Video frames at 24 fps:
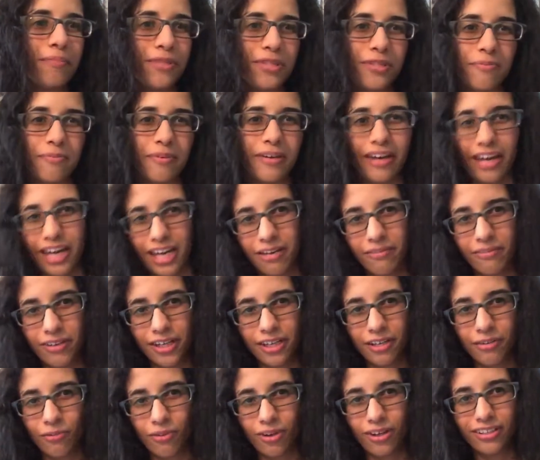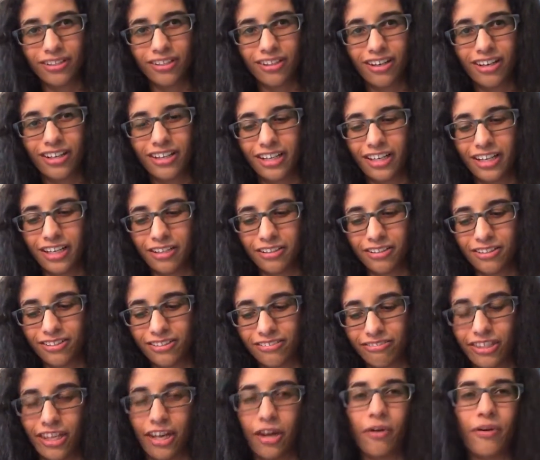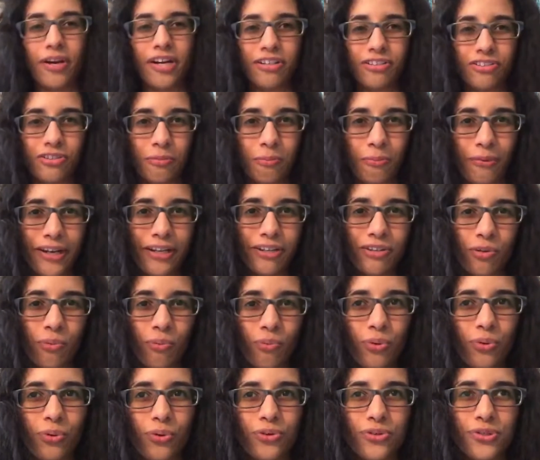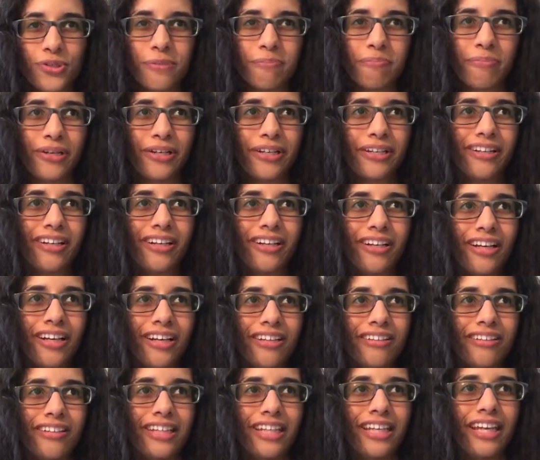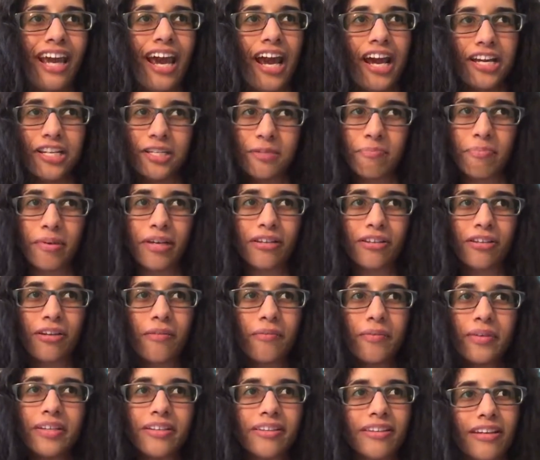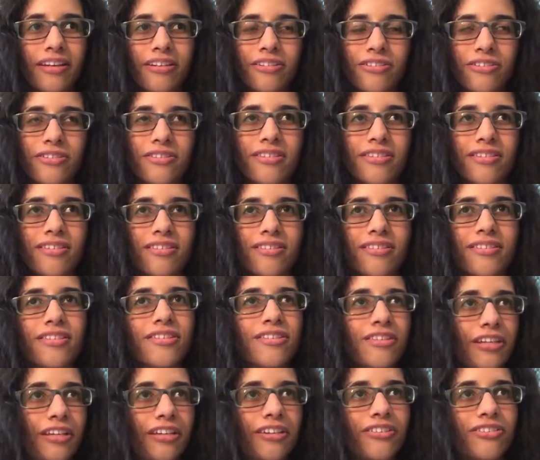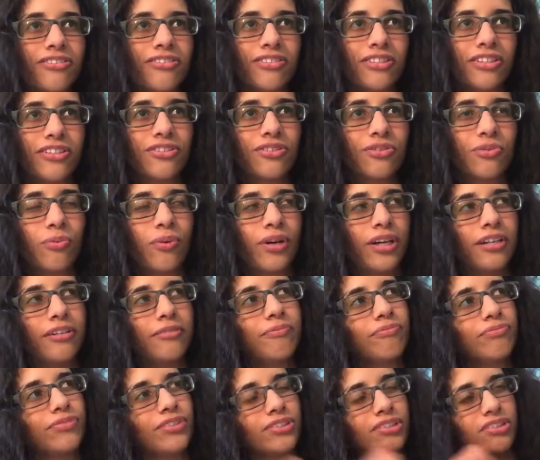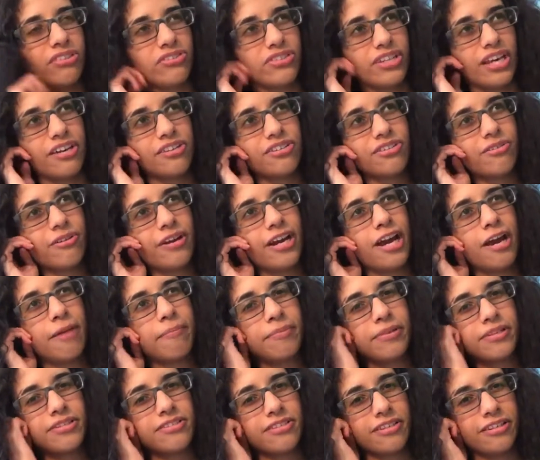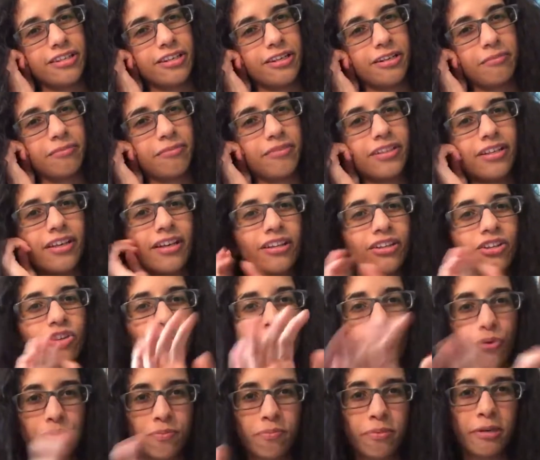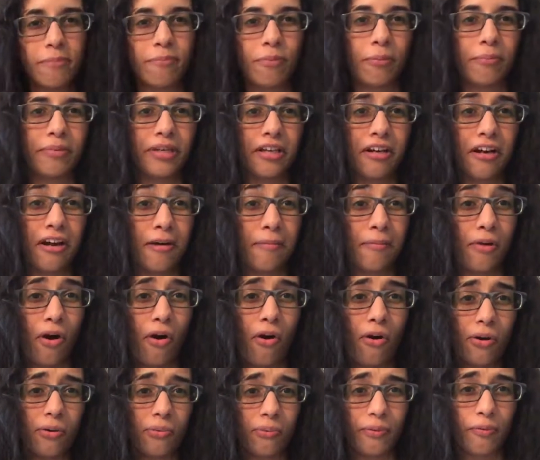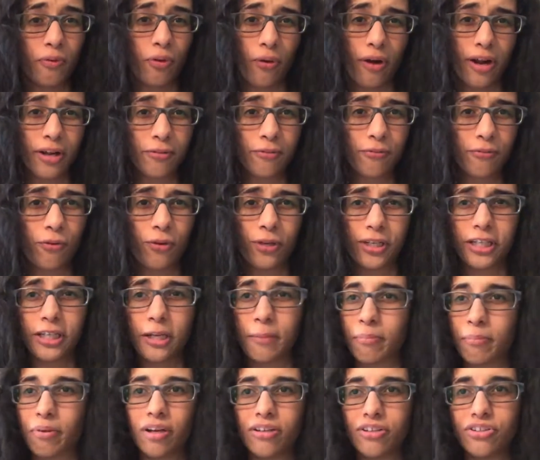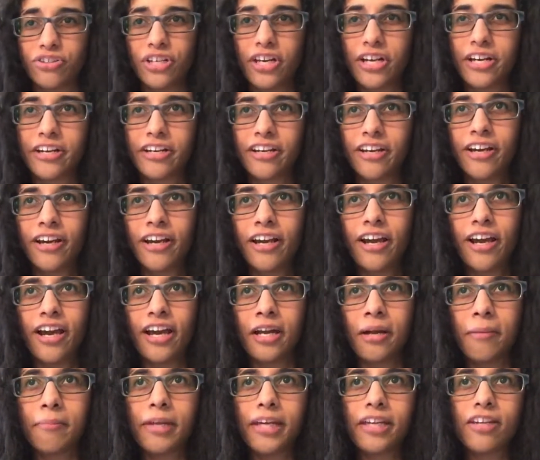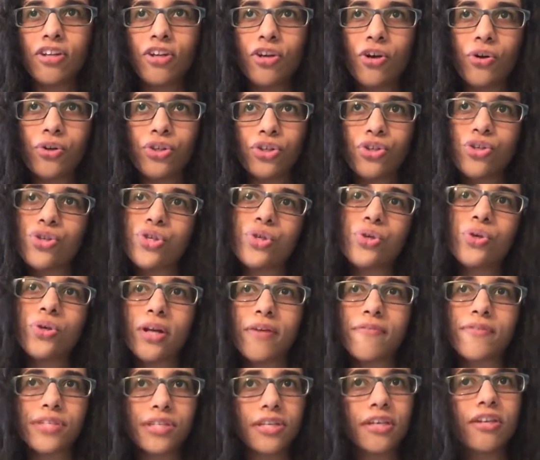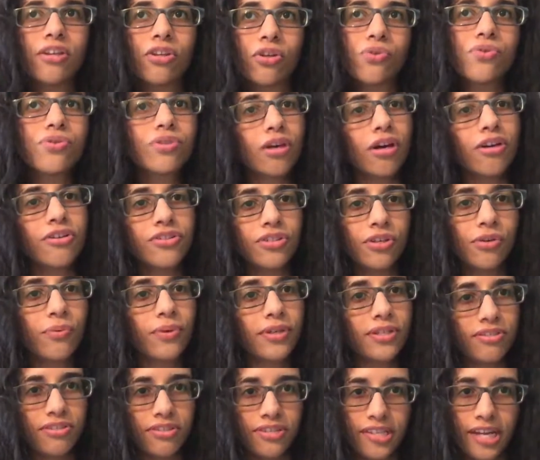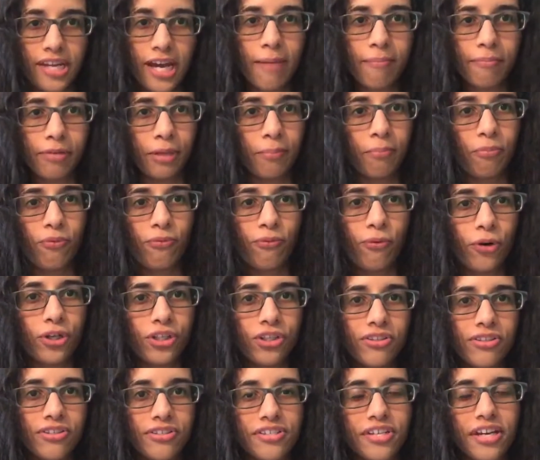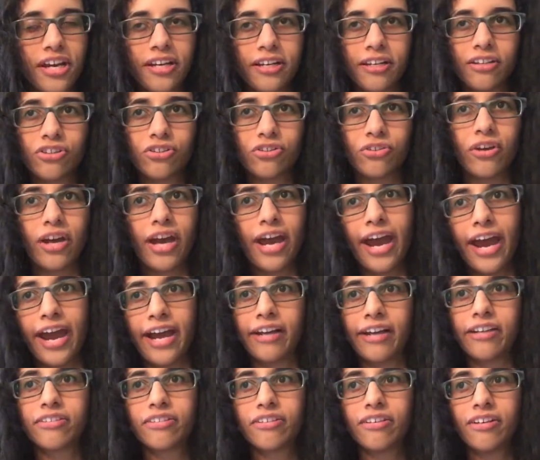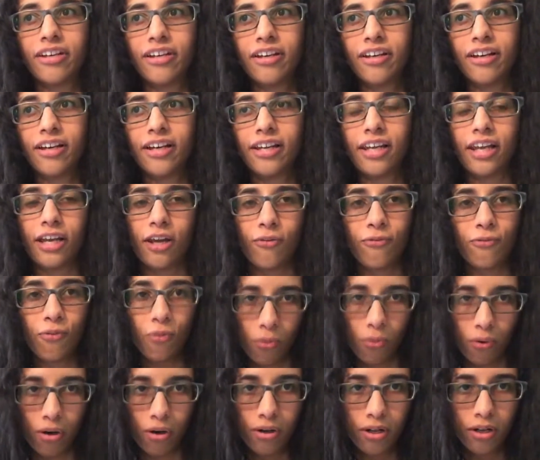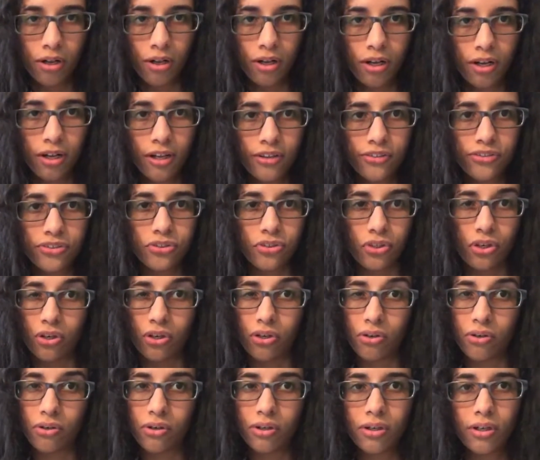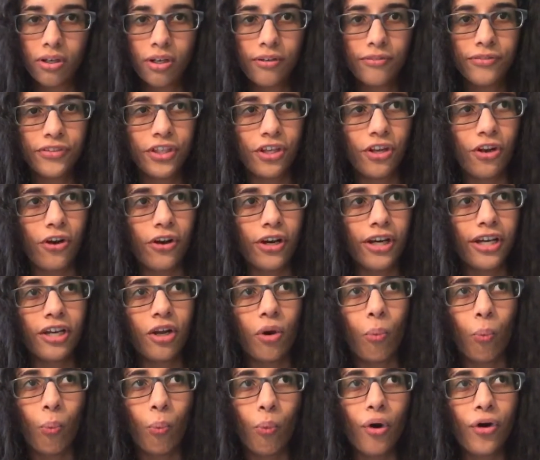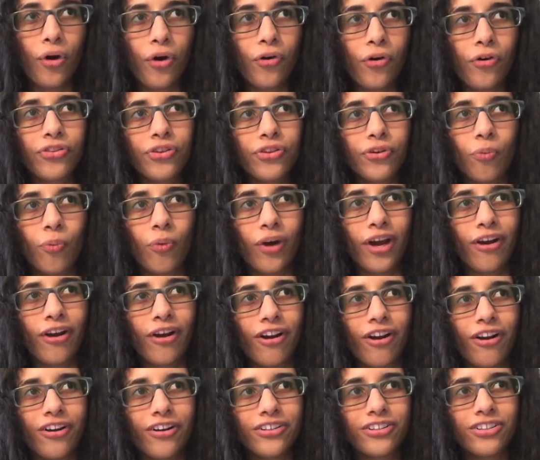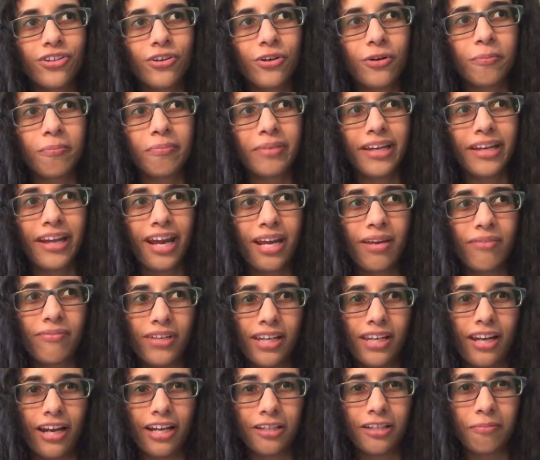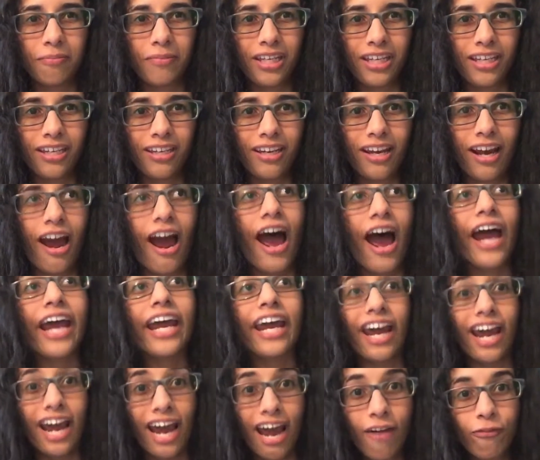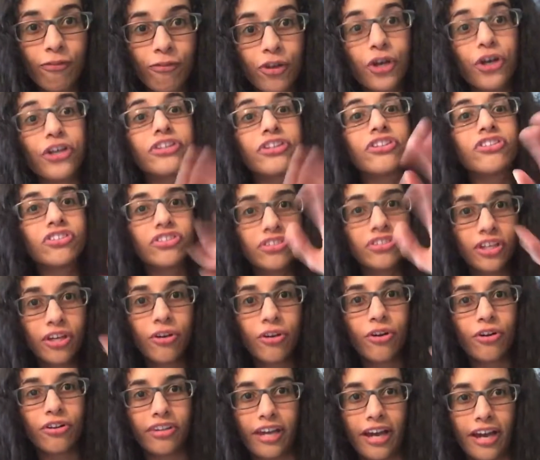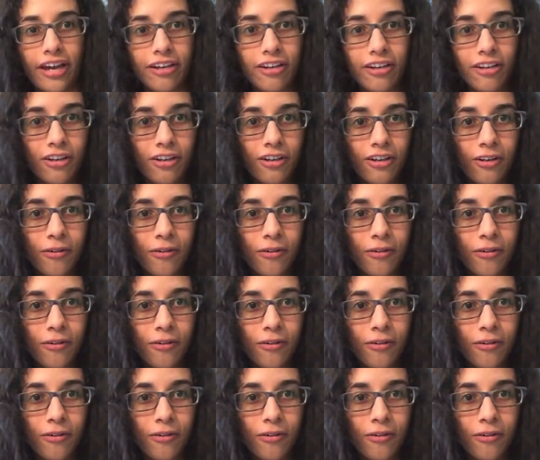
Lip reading: misbehaving and whatnot, and daring to break the rules. But the aspect of it that just stinks is when disaster happens and then those people become all regretful and apologetic. And I'm like, no, you should have seen those consequences happening before you decided to act like a fool. So, in a world where you're behaving like me, I have considered that